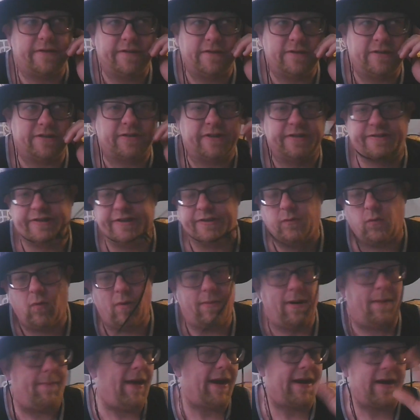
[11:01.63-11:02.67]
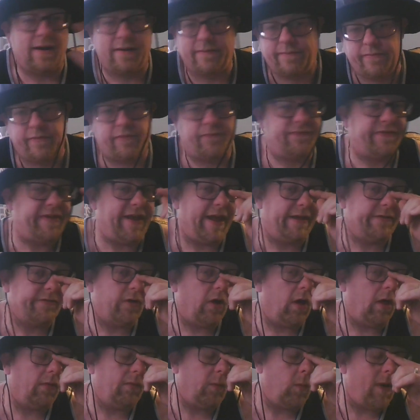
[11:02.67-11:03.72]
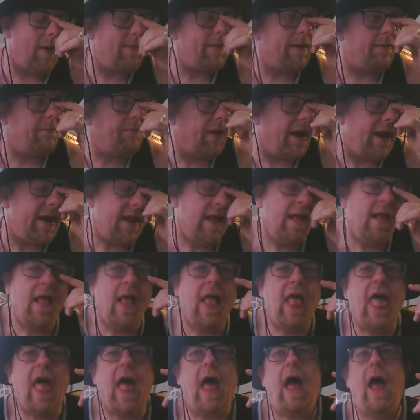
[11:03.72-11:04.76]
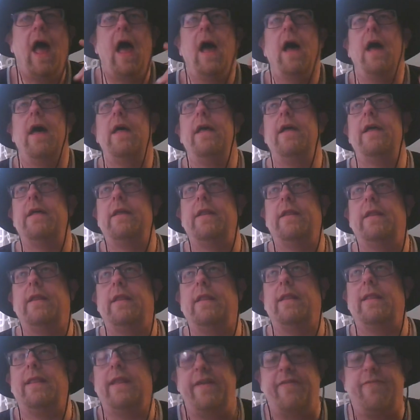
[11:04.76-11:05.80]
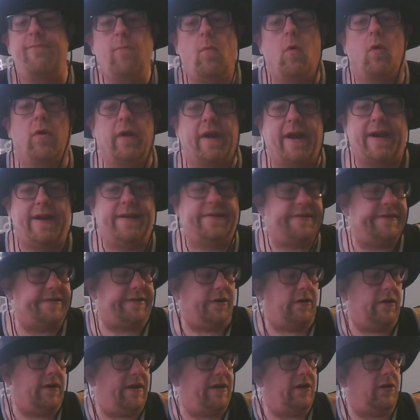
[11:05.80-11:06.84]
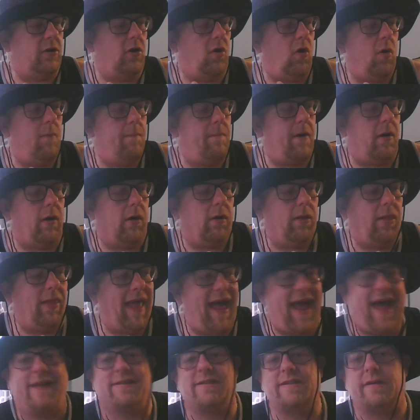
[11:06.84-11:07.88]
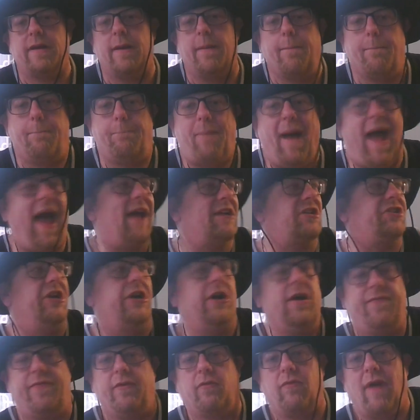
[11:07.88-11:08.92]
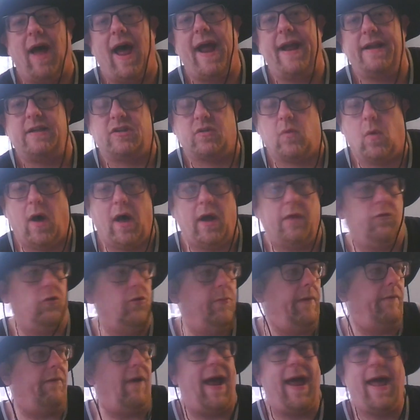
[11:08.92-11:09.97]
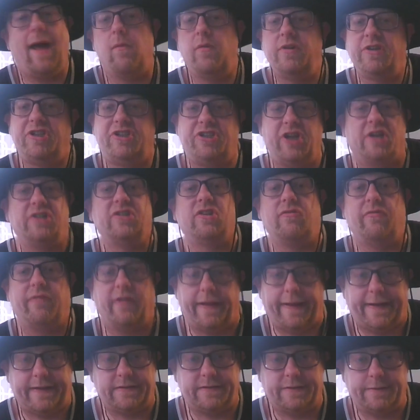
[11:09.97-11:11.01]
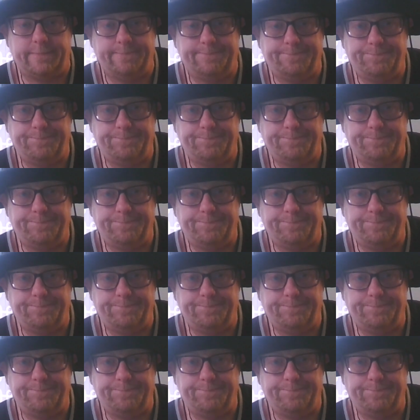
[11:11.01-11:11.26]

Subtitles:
just because she's a woman. I'm not going to say it's all the women, but Liv Morgan, this is her last bastion of the Riot Squad. Ruby Riot was just released.